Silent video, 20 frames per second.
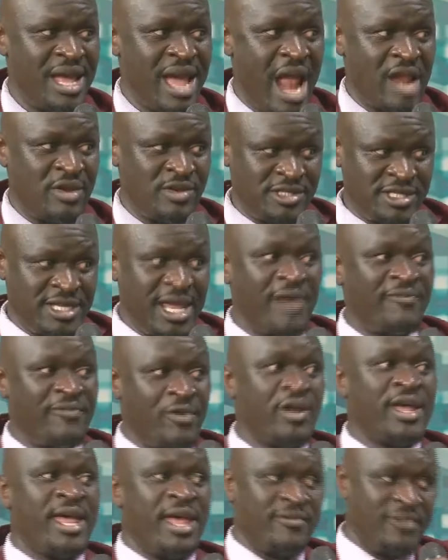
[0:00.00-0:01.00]
And you see, I've
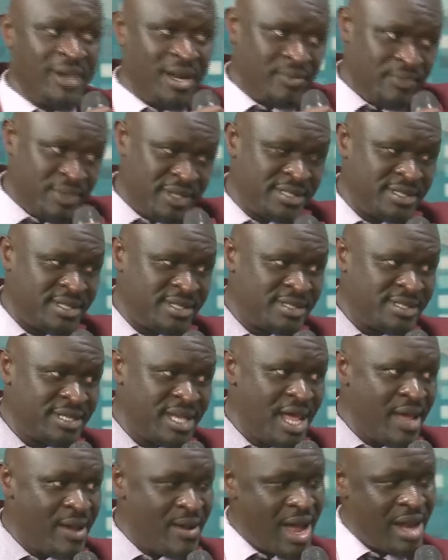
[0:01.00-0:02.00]
done business.
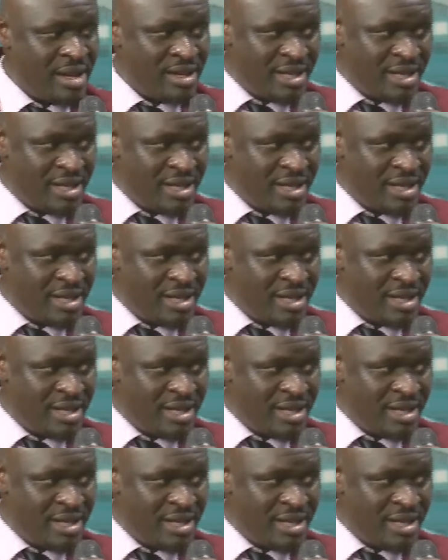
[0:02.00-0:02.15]
I